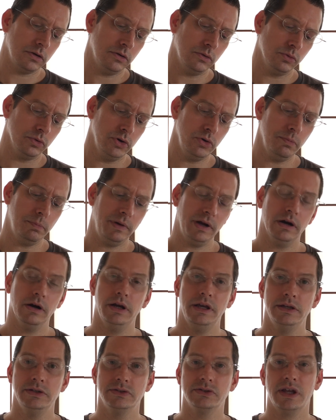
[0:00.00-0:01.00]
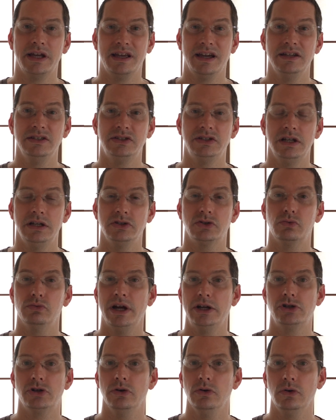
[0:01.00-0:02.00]
root beer is, like I said, it's
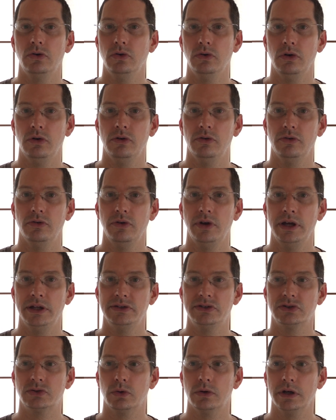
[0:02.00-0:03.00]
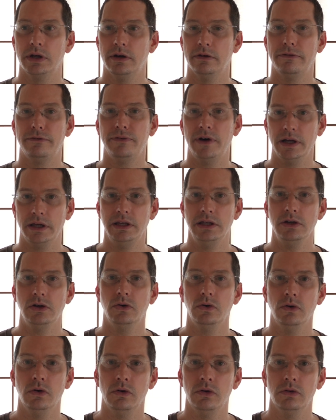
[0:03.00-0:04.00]
retro cool. It's sort of funky
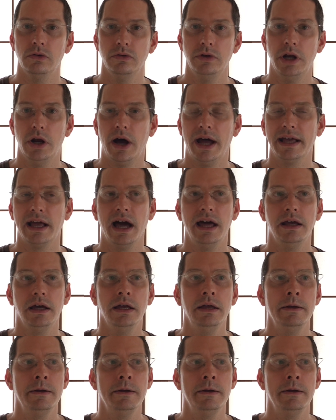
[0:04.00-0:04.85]
cool. You know, I kind